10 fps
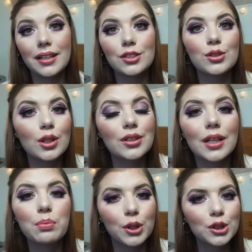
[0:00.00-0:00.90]
There's not
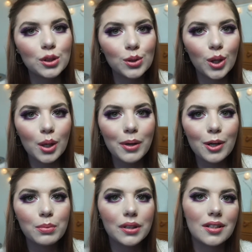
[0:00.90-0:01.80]
that much to talk
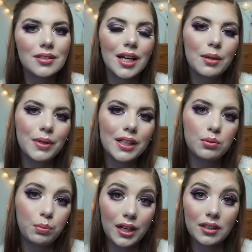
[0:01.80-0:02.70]
about because I
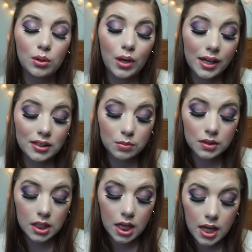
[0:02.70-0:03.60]
picked brand new items